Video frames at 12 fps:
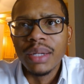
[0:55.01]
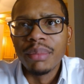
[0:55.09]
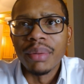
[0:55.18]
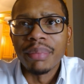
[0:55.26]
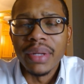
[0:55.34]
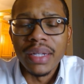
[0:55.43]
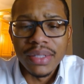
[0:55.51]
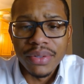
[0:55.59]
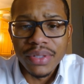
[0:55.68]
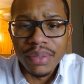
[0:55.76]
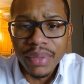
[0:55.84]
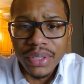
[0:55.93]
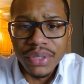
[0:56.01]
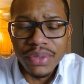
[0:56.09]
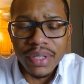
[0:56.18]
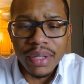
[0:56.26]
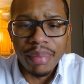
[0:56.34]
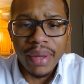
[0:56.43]
But because there are some
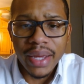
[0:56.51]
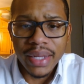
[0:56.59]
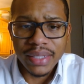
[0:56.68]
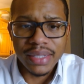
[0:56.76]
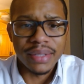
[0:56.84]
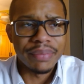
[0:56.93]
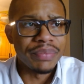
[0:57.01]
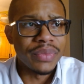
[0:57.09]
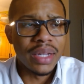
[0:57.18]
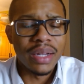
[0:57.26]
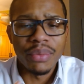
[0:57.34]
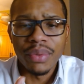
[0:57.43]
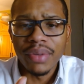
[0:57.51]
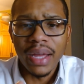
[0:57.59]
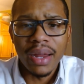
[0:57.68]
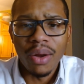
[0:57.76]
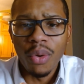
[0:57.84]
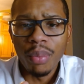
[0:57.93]
issues in the past, we've
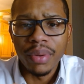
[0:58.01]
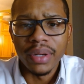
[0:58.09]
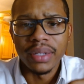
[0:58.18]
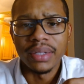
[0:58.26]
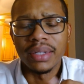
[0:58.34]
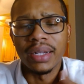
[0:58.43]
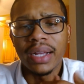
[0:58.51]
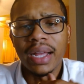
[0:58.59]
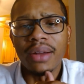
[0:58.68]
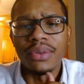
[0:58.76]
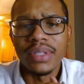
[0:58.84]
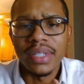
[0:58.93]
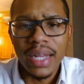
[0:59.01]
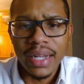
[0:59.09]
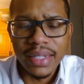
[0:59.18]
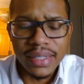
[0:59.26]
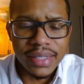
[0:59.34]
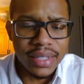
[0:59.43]
got open accounts, and I
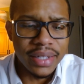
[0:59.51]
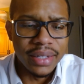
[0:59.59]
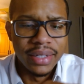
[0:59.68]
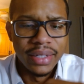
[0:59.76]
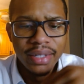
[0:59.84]
could see